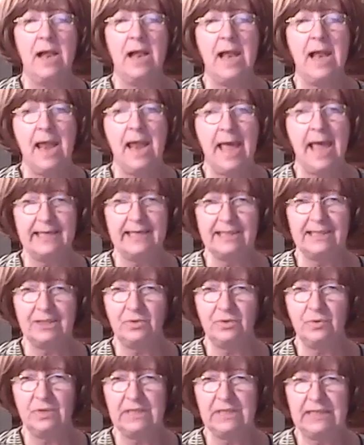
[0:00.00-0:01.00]
lacks
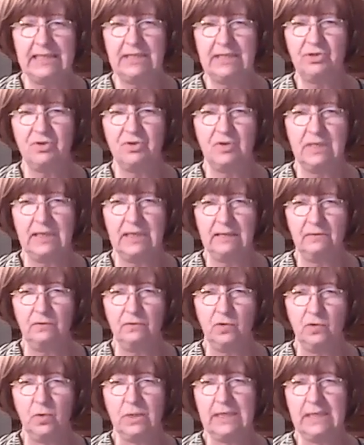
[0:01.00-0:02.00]
coordination in
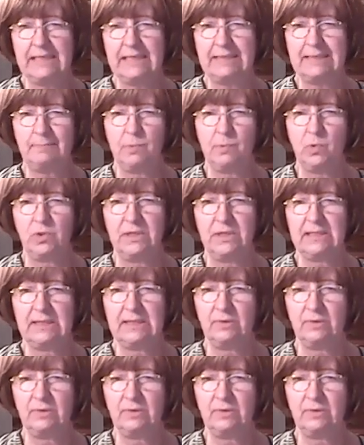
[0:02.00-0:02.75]
walking, sports,